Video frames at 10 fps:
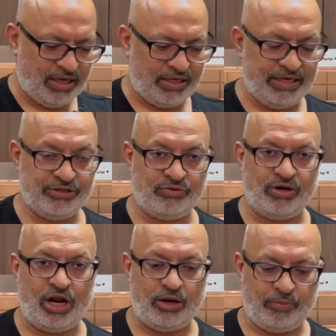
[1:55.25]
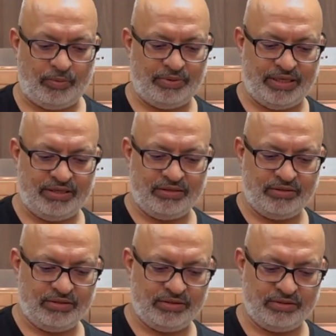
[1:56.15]
Later on, I'll probably
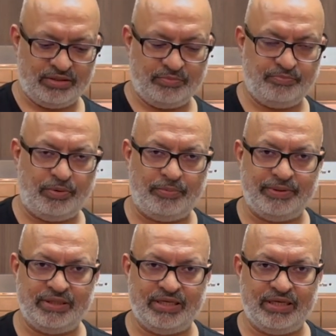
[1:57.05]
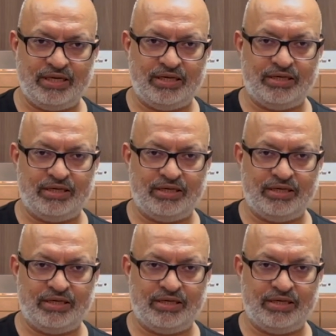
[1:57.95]
pop in the